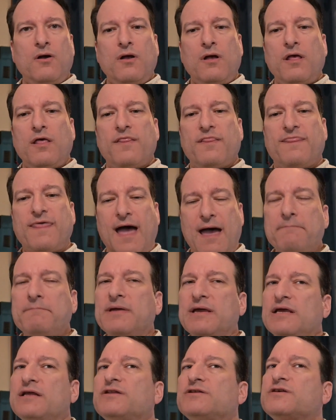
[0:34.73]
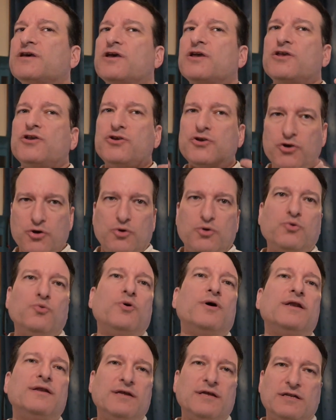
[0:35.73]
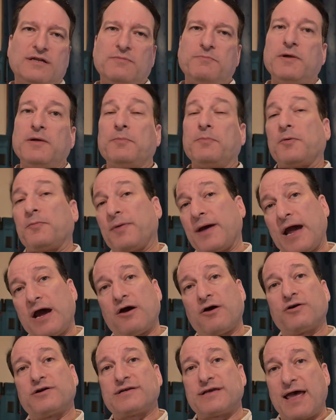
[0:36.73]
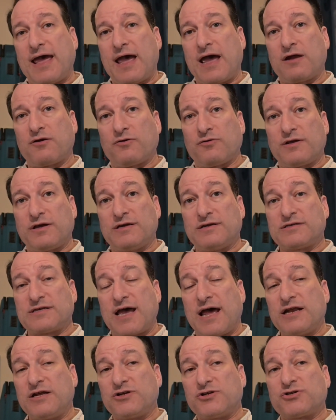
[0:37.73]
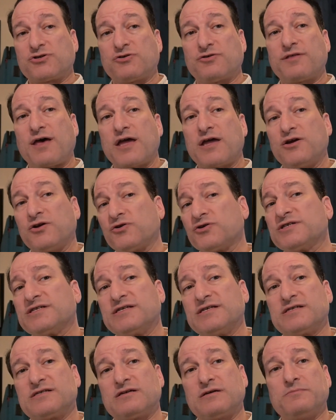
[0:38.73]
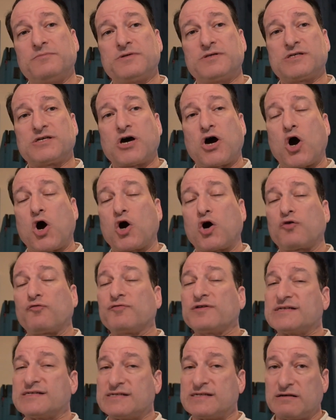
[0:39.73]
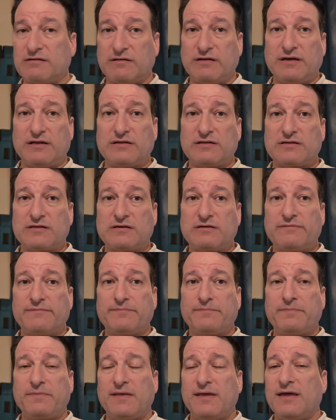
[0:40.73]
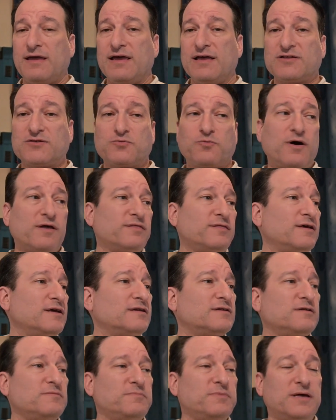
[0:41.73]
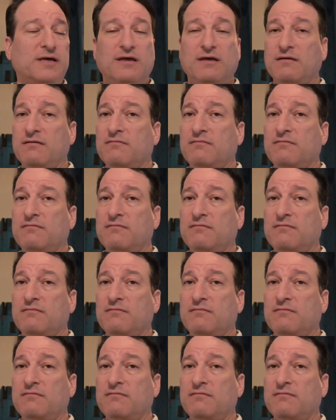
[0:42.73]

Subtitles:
That means you need to be prepared to handle these and ensure that your systems are resilient. It's one thing to be